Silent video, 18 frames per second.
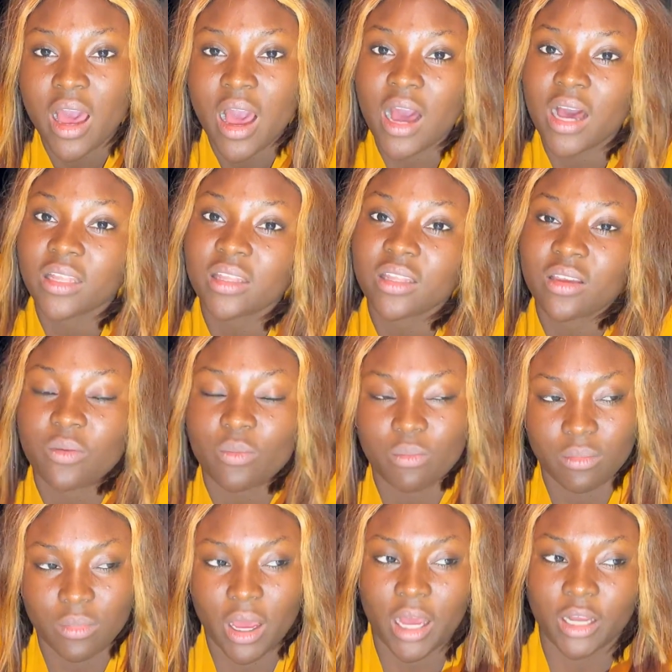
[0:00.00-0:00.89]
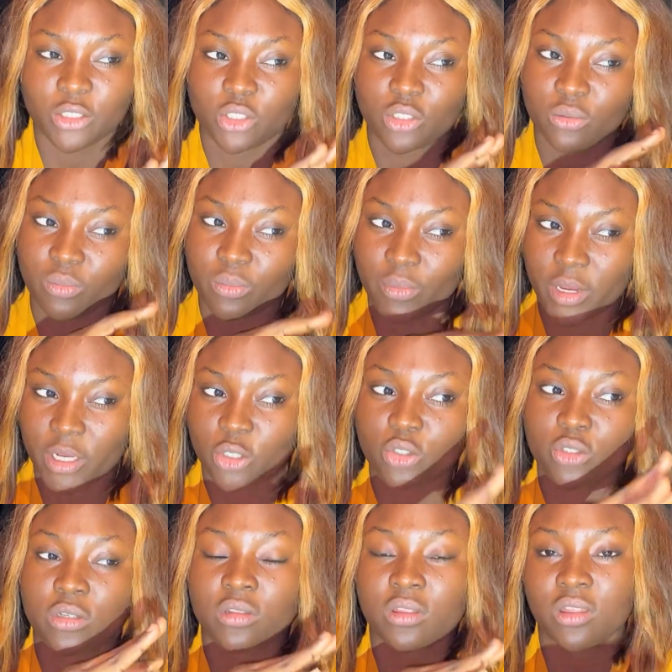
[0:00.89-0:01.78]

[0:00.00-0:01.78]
are the actual major